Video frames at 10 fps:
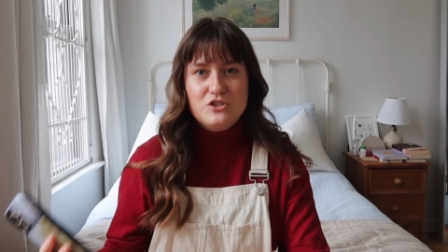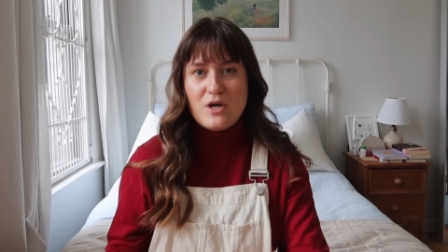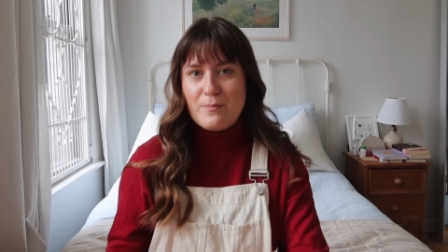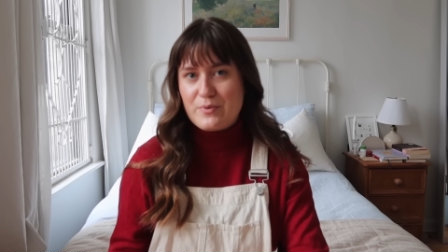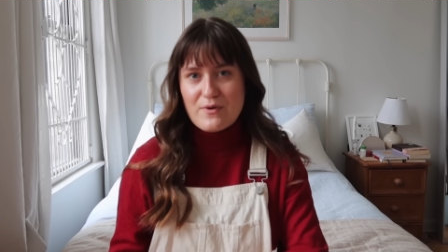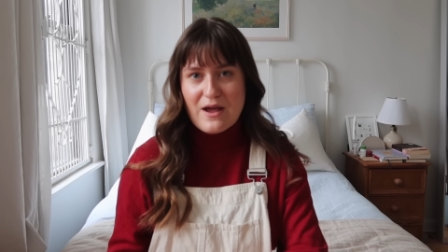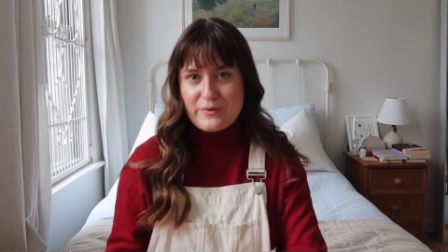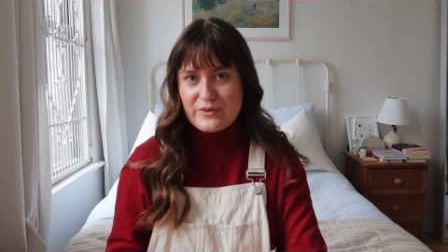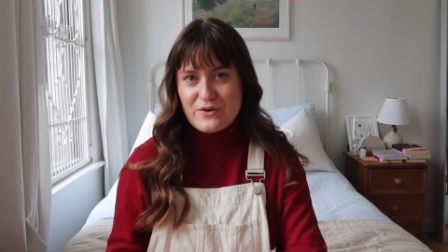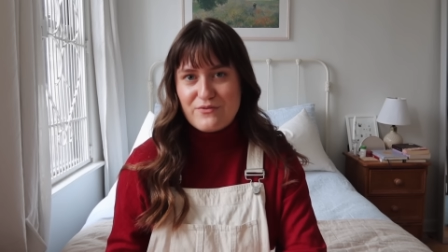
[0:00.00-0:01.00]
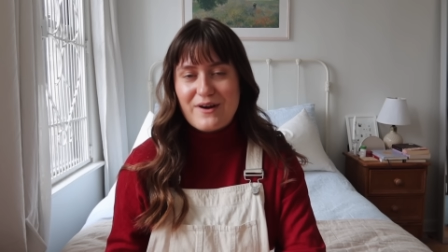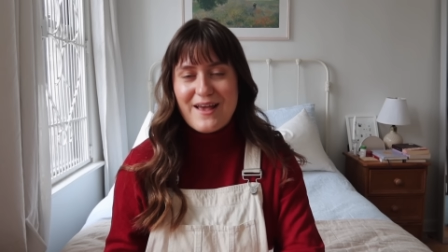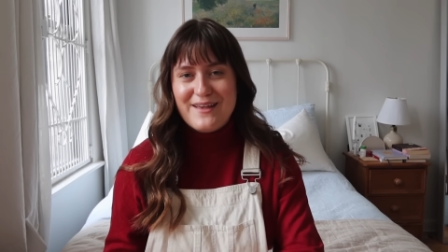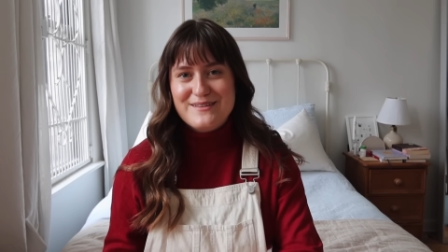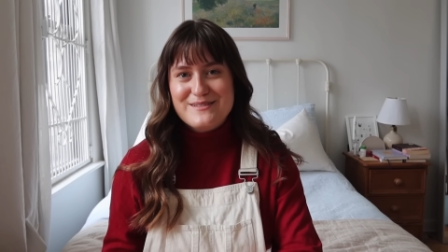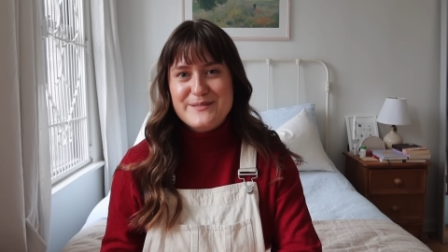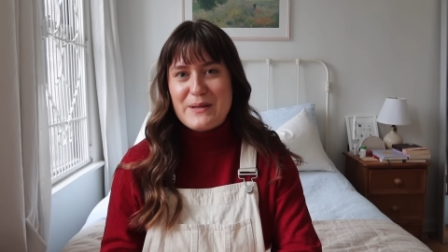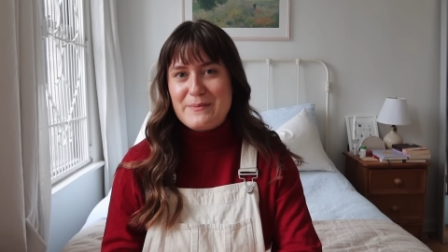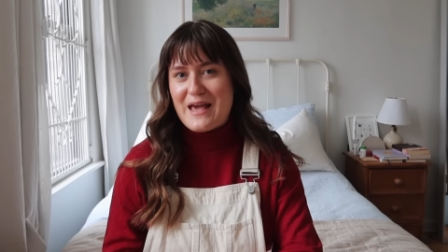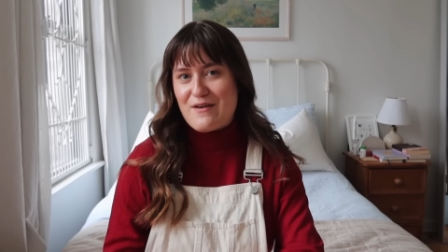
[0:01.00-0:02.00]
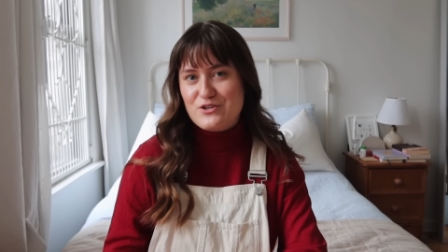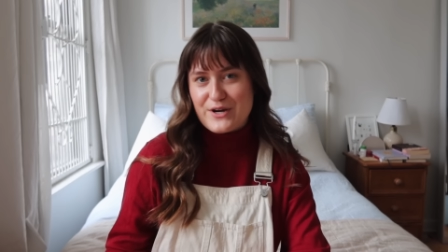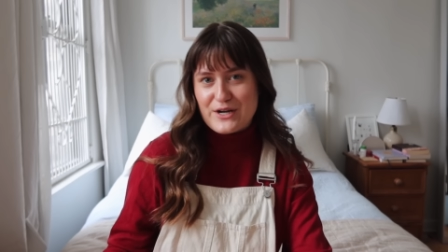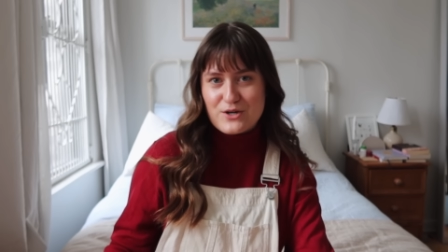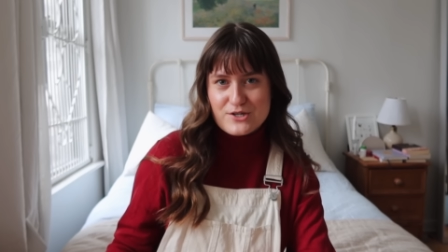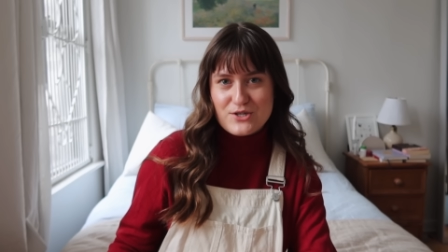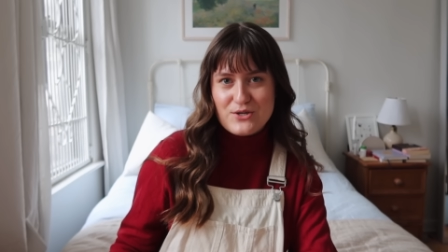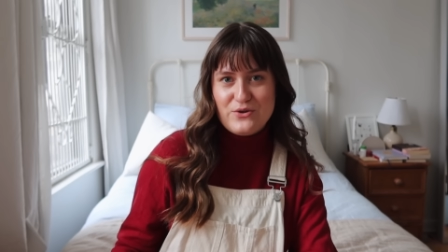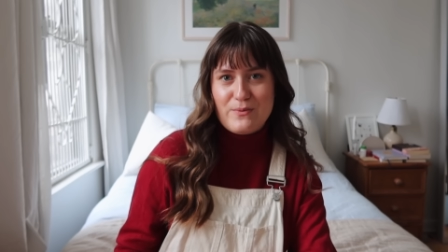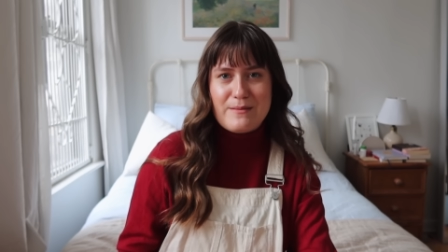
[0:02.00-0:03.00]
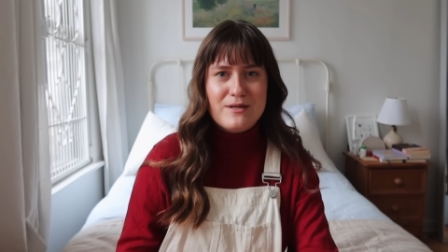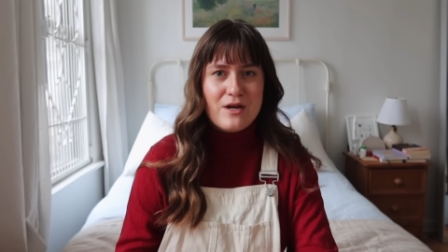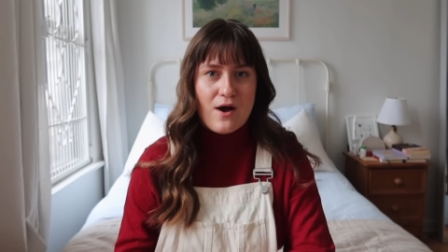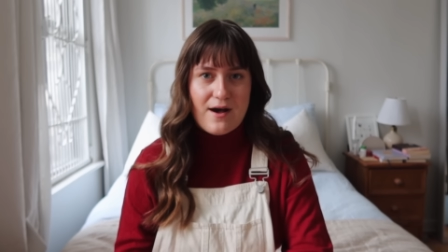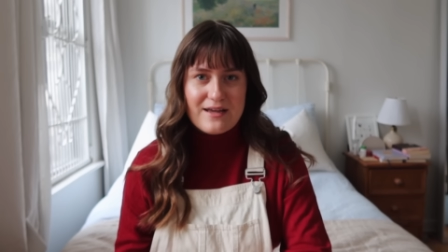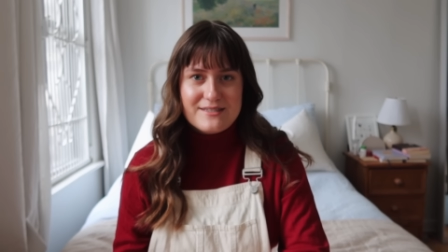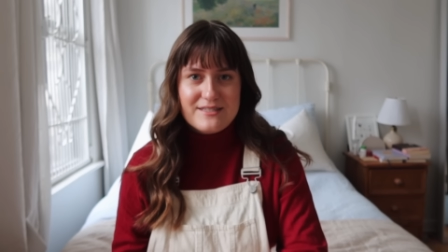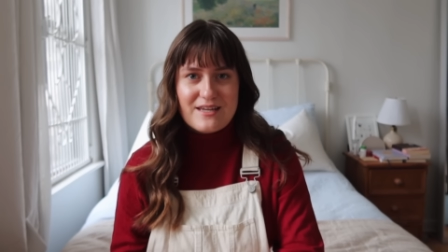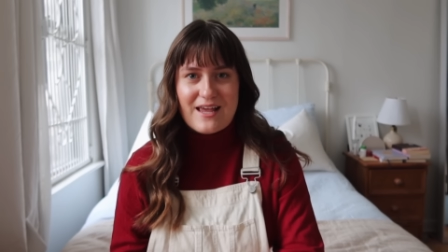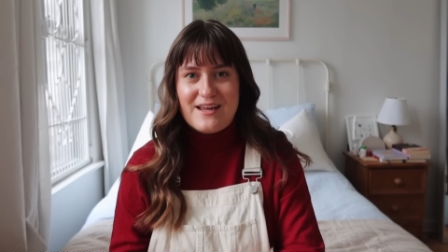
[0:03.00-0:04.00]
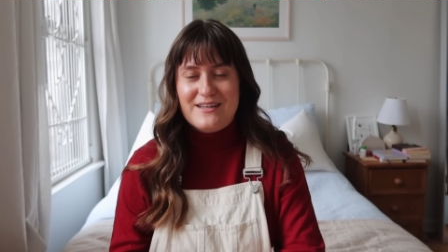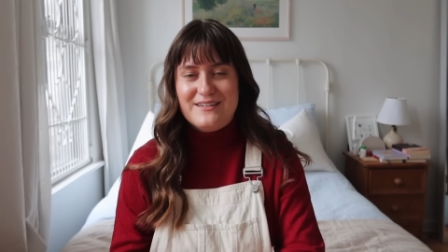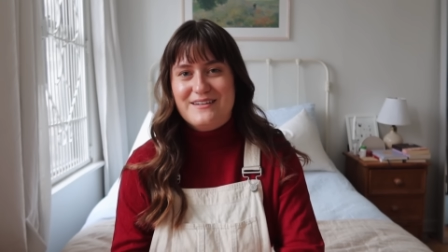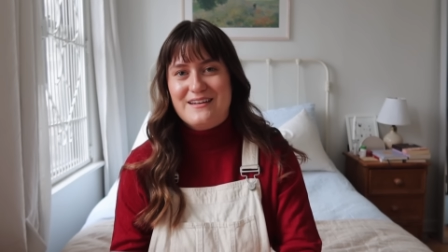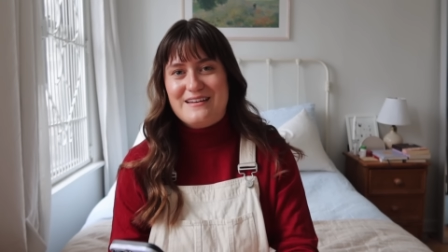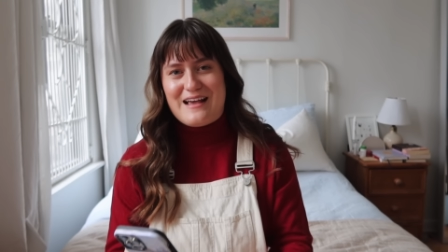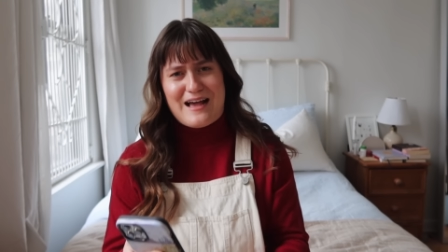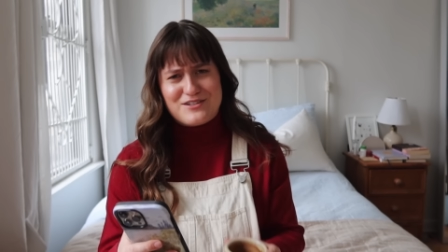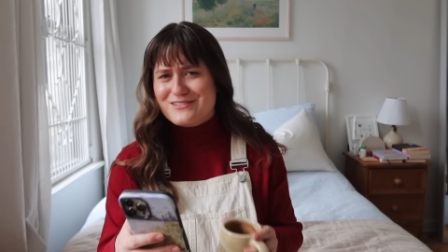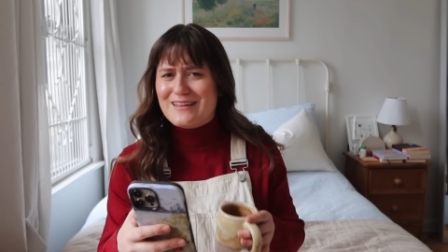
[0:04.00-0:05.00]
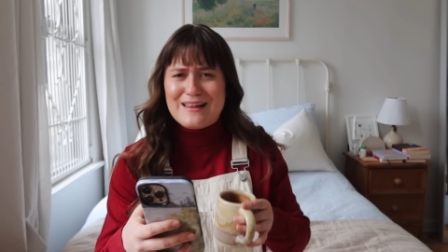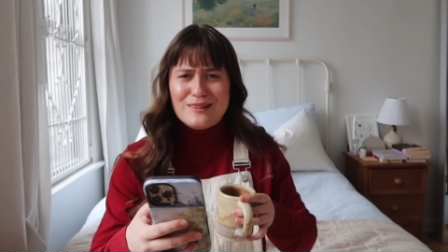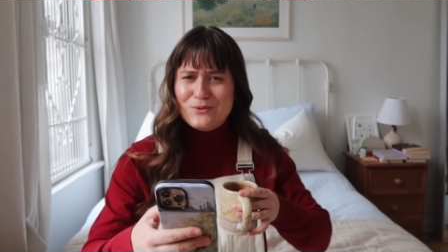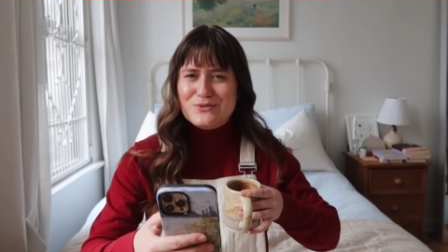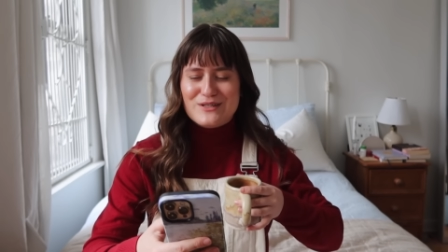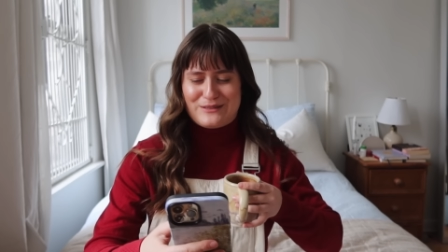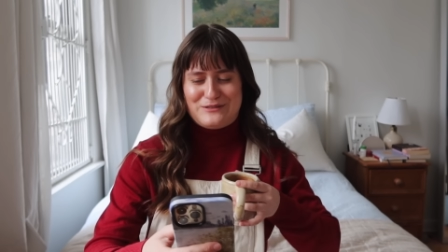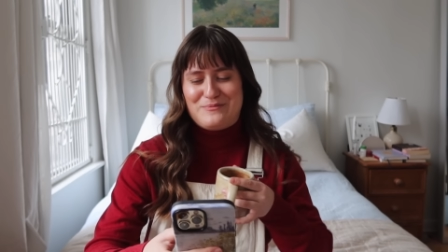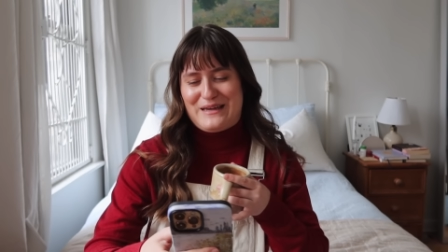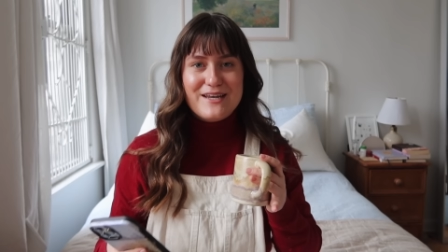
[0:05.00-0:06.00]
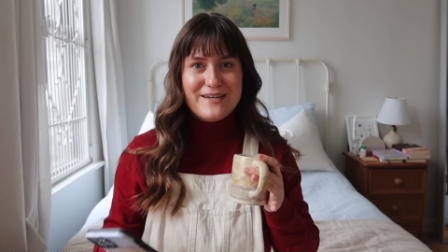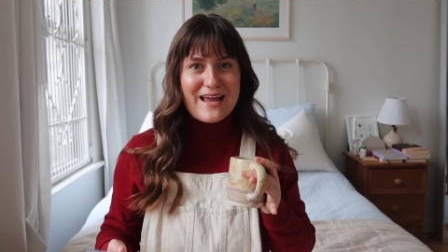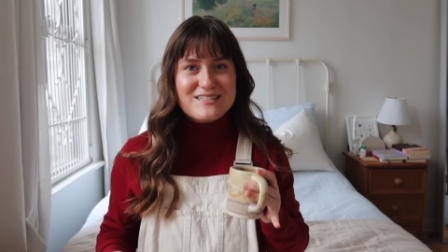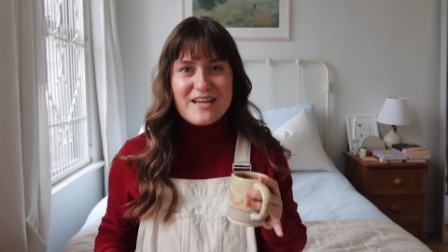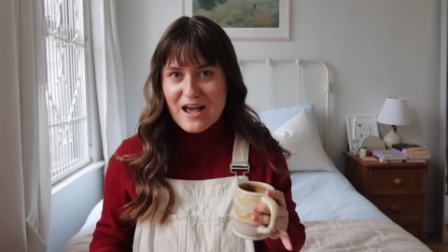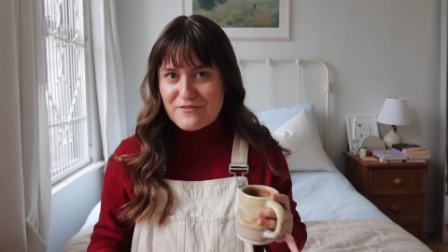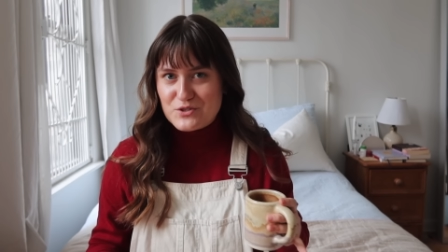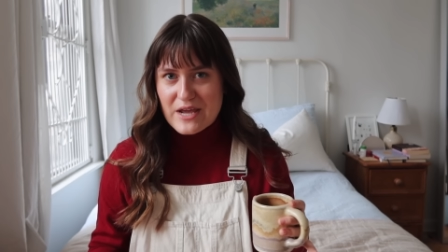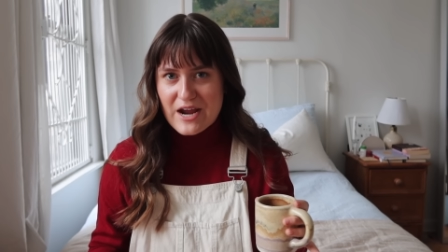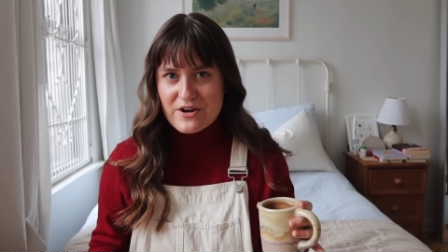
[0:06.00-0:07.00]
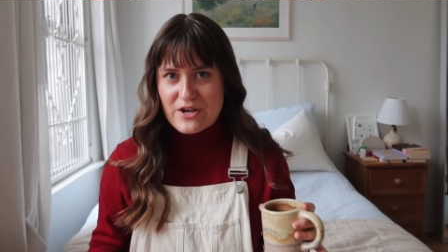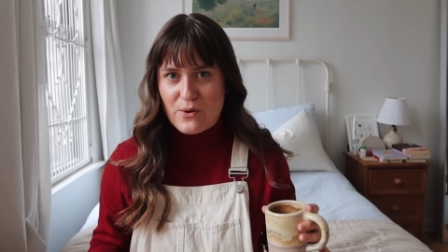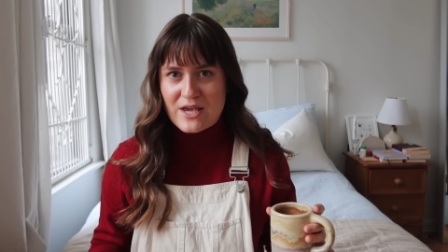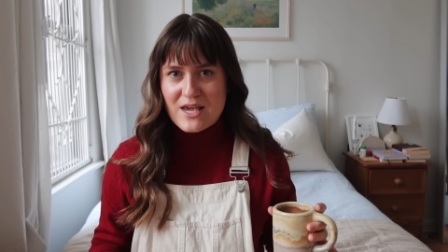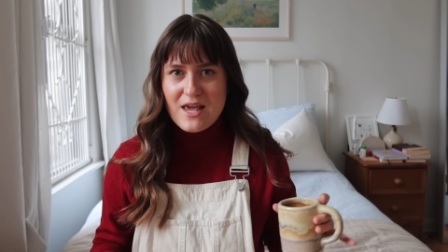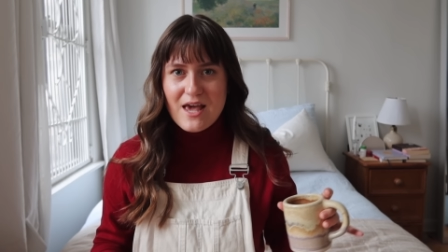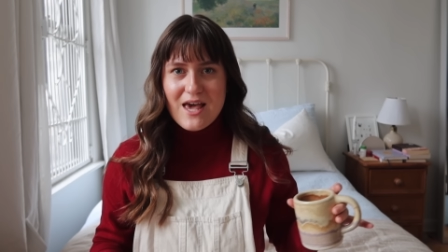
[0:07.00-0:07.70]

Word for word: jump around with your friends, maybe have a drink or two, maybe not, and yeah, just let loose a little bit. Next I have do karaoke.